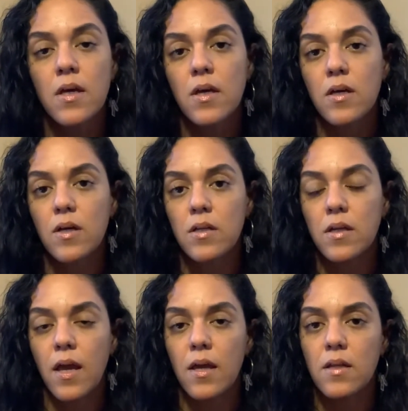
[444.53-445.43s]

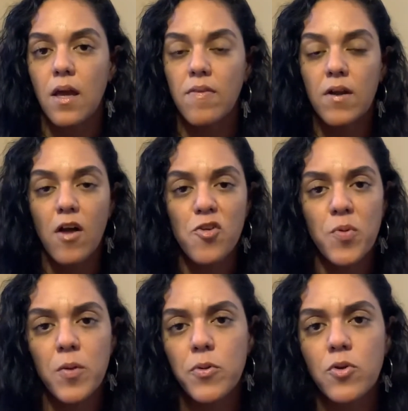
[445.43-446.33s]
And then other
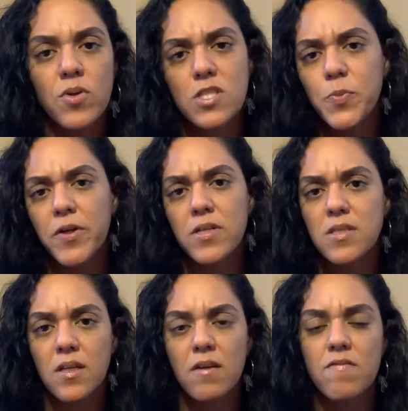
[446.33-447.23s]
people don't experience
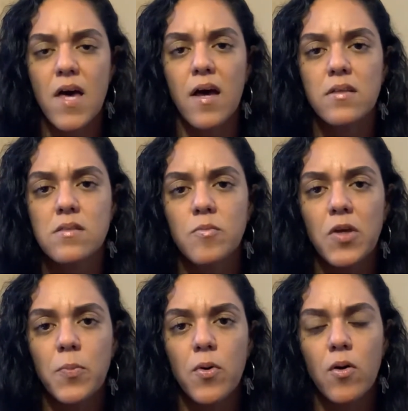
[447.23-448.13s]
any of that. Some
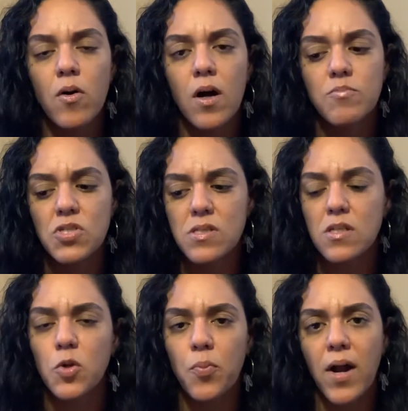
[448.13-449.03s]
people just need
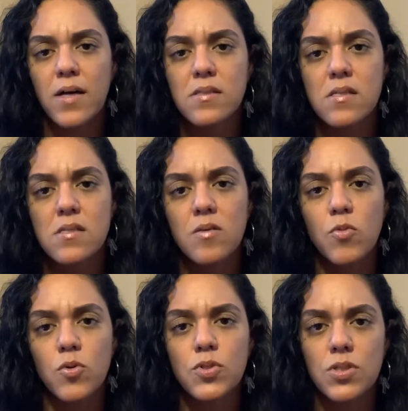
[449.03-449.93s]
to process
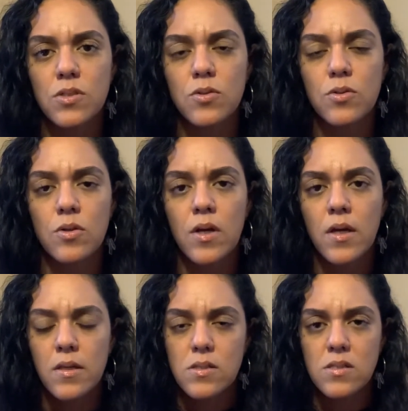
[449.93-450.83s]
emotional
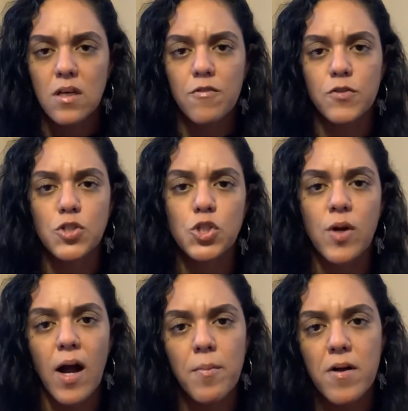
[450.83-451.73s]
stuff or
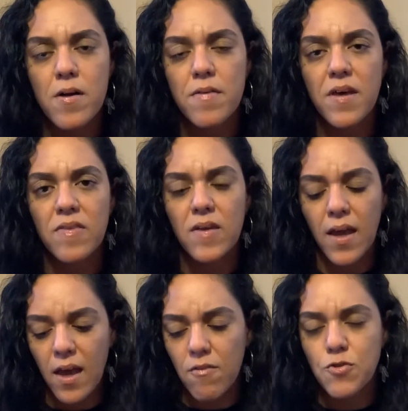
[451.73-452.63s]
trauma that they
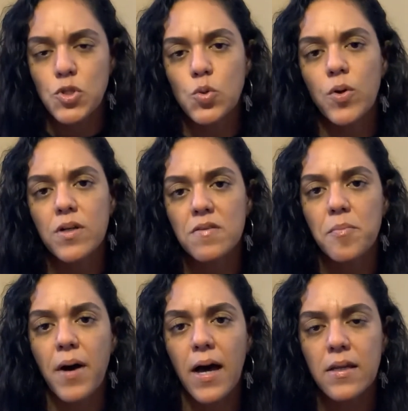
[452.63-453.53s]
have stored in the
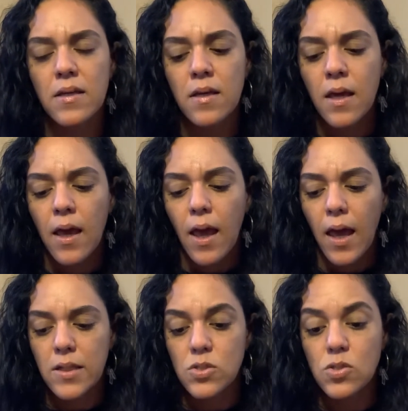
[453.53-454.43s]
body.
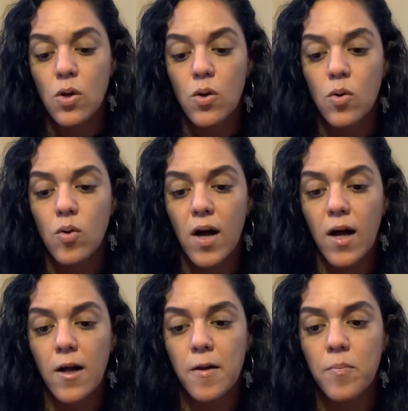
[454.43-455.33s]
And so,
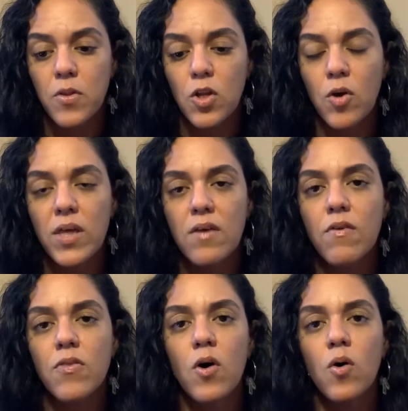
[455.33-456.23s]
even
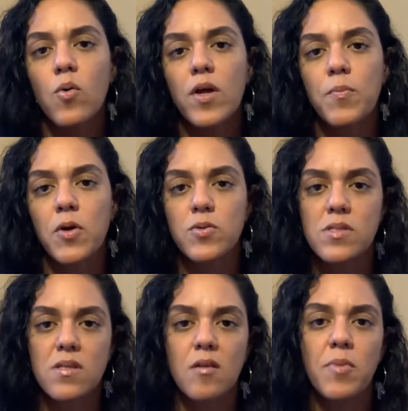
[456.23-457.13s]
though hypnosis
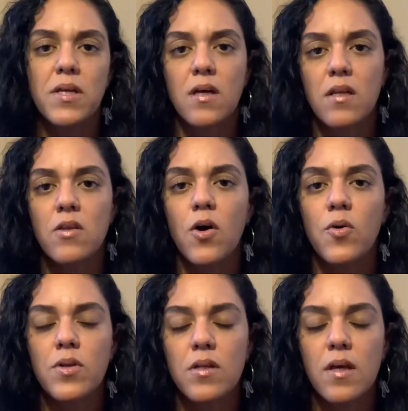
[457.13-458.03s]
can be an unknown
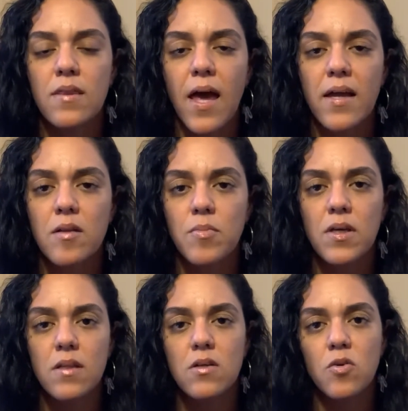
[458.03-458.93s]
and that can be
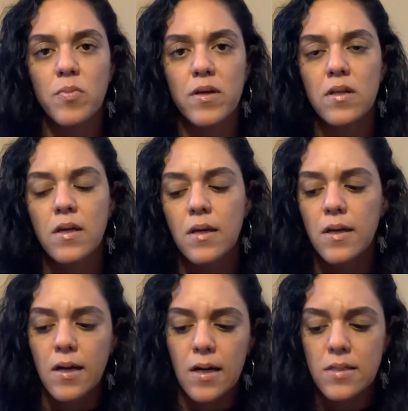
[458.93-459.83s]
a little bit
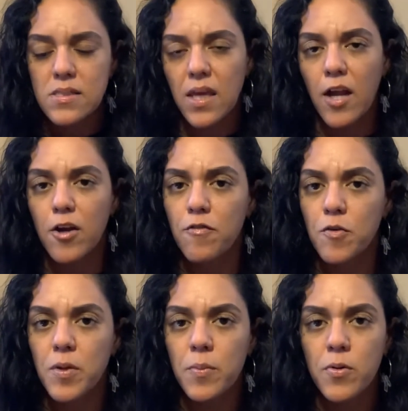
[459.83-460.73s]
scary for
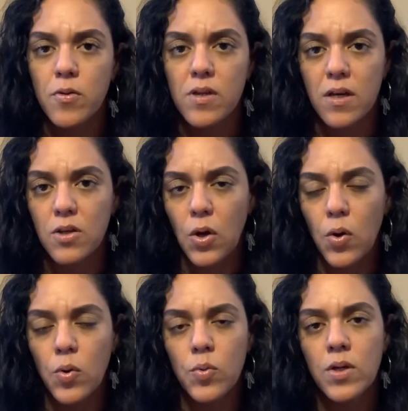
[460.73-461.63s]
people, the
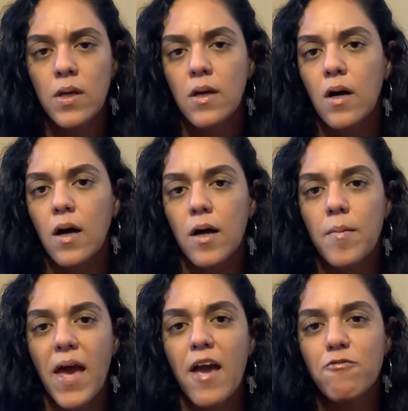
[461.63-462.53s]
unknown,
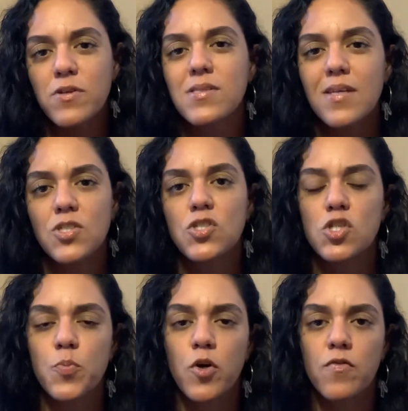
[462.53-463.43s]
every session is
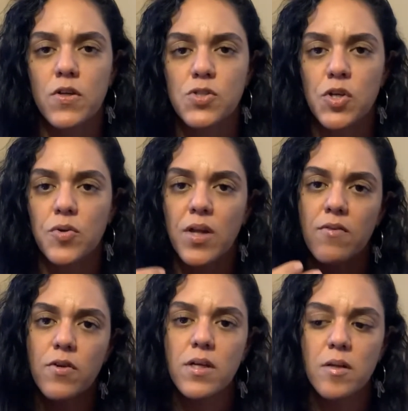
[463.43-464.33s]
perfect. So you're
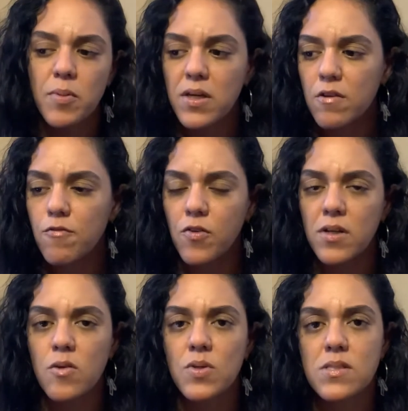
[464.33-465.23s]
never going to be
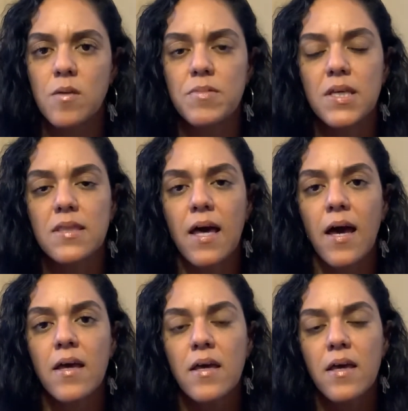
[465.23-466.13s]
confronted with something that
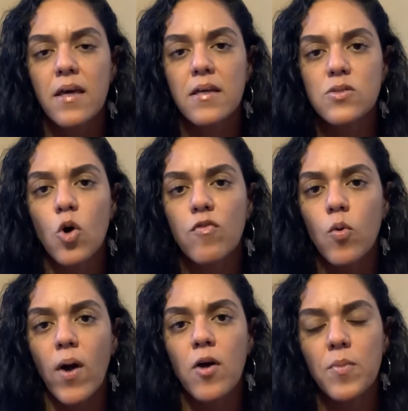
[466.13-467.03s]
is
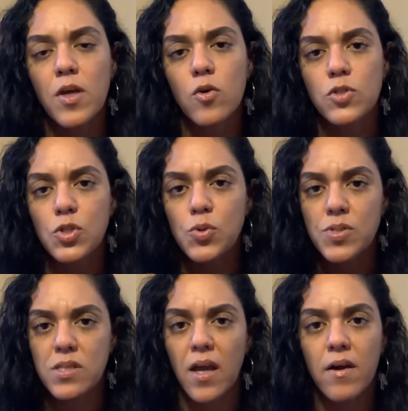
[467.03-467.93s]
overwhelming or too
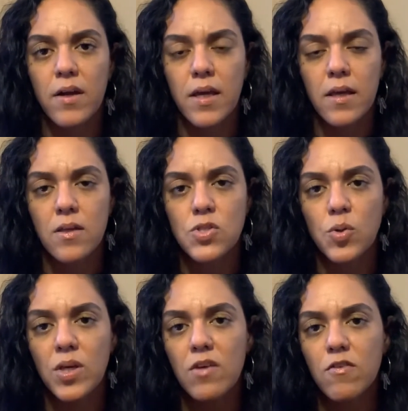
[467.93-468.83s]
scary. So
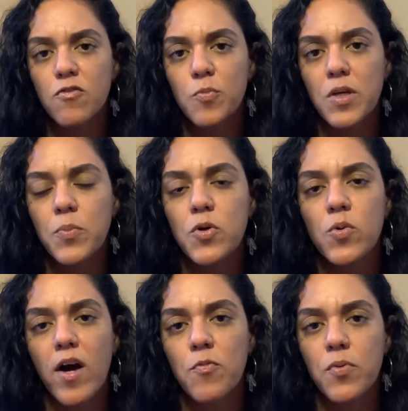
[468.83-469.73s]
even for people who
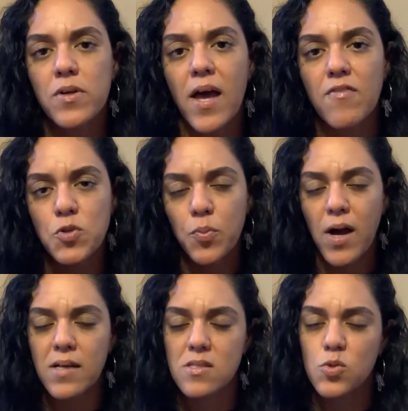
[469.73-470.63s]
have to
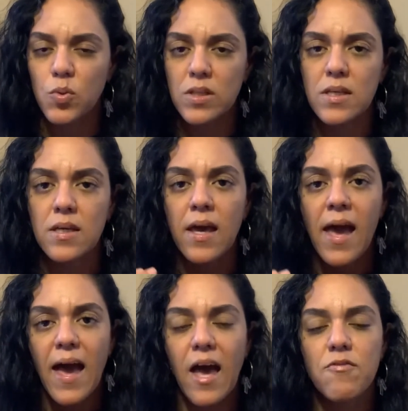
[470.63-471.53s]
process really
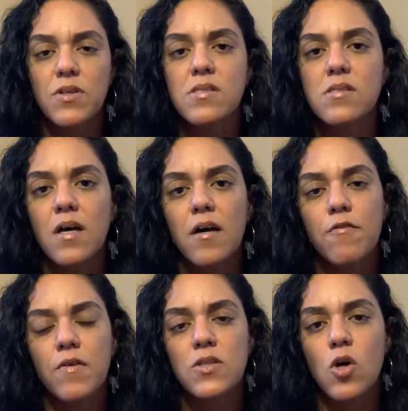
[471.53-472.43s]
heavy stuff,
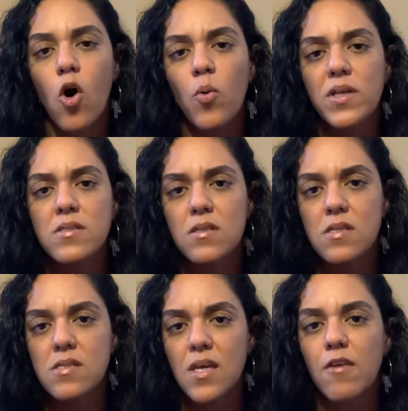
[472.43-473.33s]
it's always in a
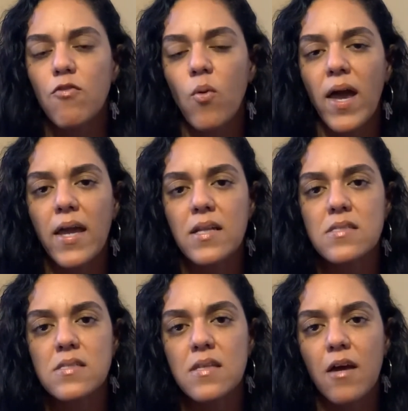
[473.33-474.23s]
safe way, and it's
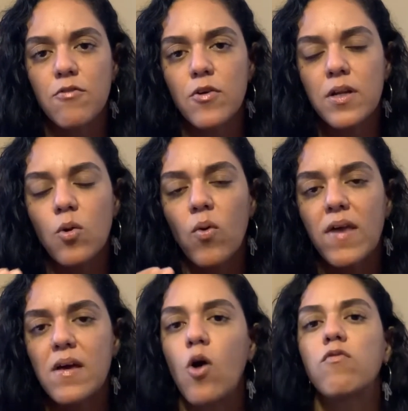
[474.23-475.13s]
never in a way
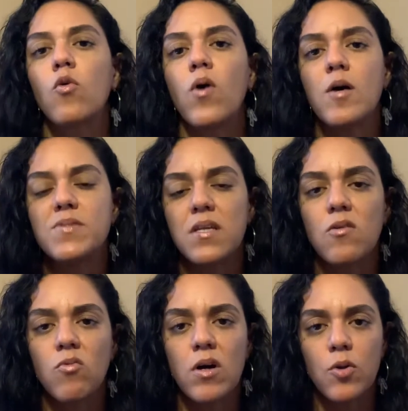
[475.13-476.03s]
that overwhelms
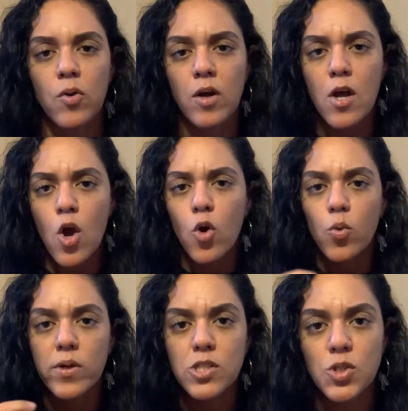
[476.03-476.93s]
anyone or
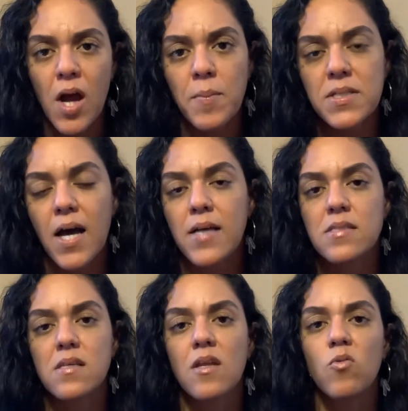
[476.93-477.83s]
re-traumatizes
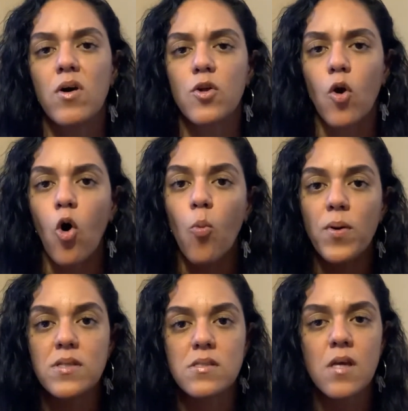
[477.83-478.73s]
anyone or
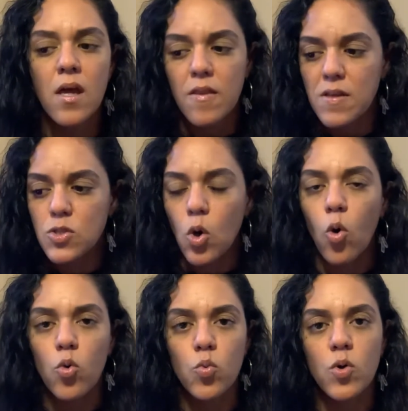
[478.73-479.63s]
opens these
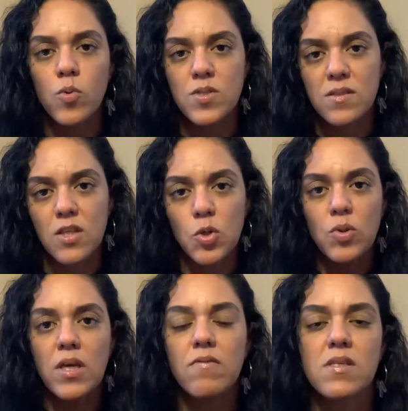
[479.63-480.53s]
old wounds, and then you leave the